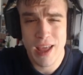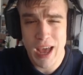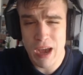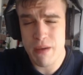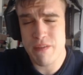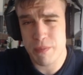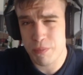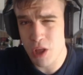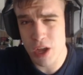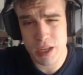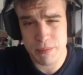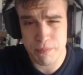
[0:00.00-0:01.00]
However,
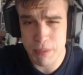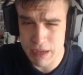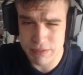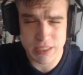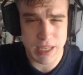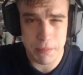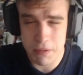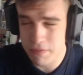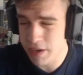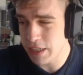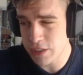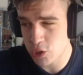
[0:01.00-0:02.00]
block buffs can be
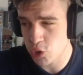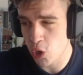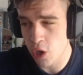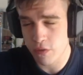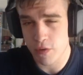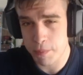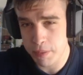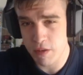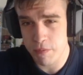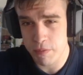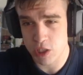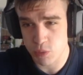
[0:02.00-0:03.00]
very strong for
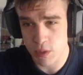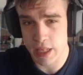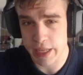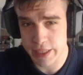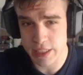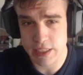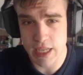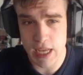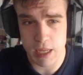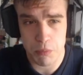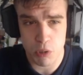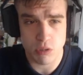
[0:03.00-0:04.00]
PvP as well, like this guy
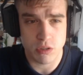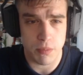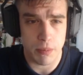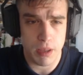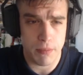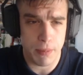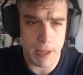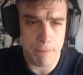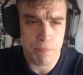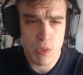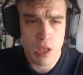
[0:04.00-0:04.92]
can be used for PvP.